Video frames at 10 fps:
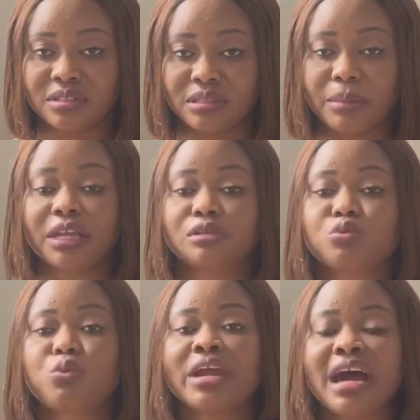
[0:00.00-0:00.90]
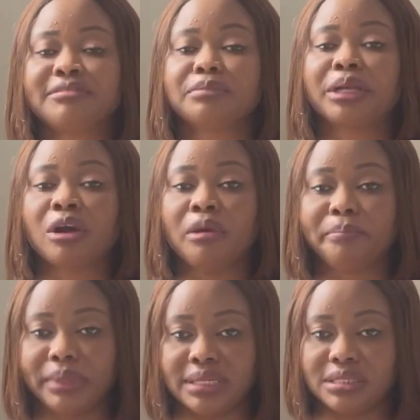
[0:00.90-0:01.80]
Because we have to be
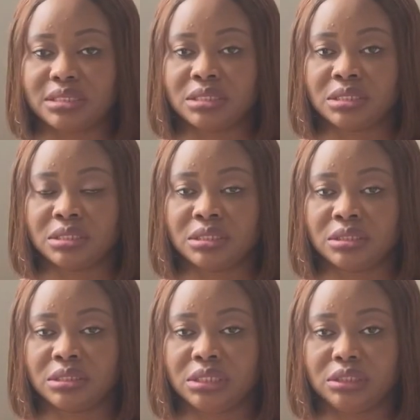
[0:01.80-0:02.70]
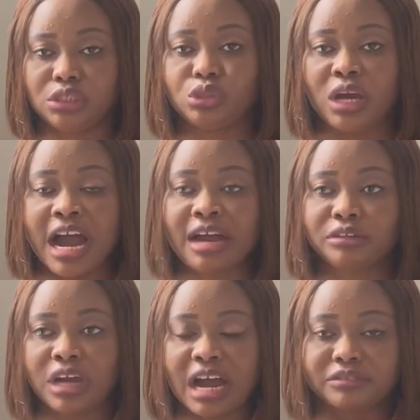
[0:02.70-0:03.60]
complete. You
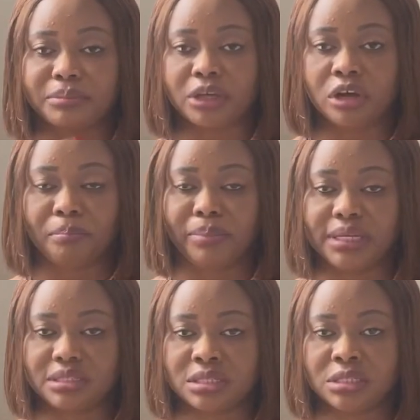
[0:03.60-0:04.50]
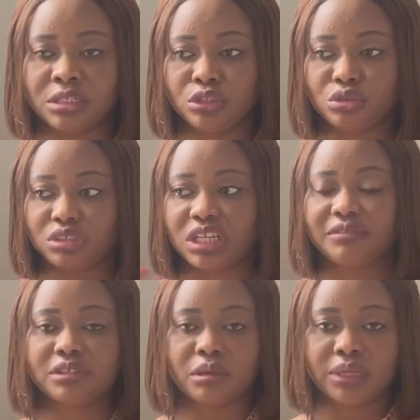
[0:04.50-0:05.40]
have to be complete to give
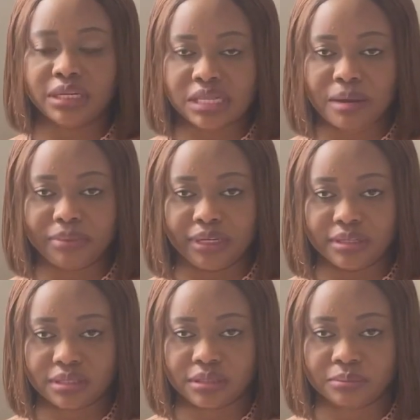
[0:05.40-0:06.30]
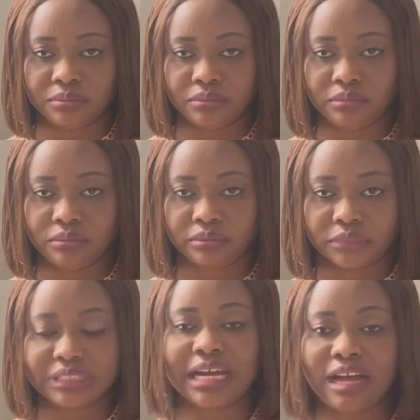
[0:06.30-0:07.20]
someone else happiness.
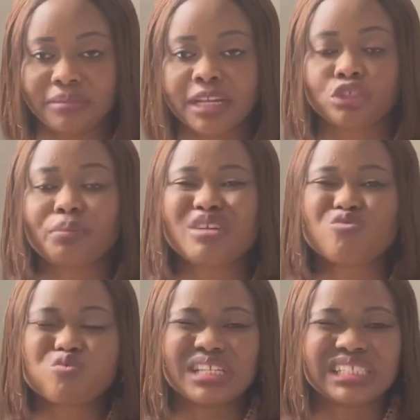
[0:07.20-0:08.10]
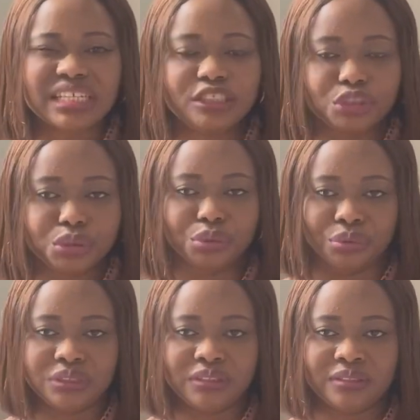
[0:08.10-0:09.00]
That happiness should be within
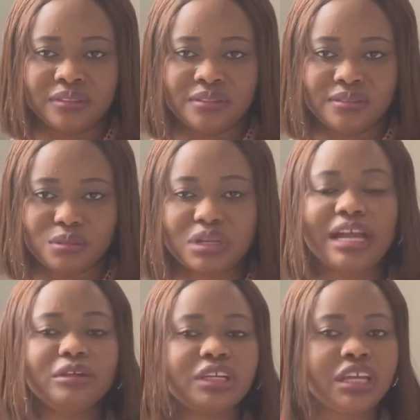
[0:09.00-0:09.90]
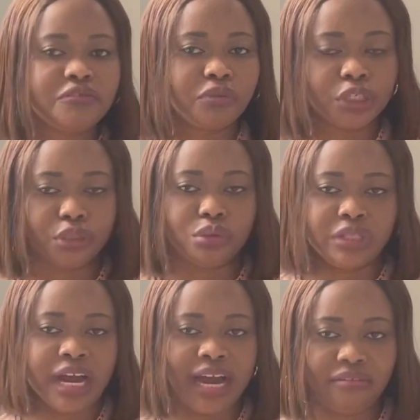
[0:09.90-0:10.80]
you. So can you give what you
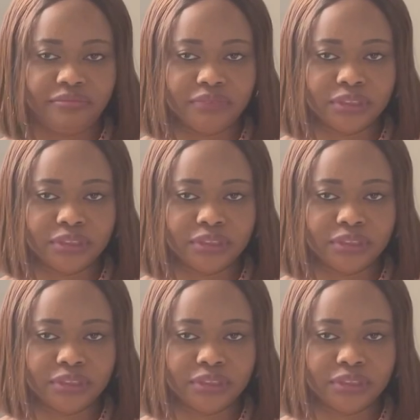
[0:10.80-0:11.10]
don't have?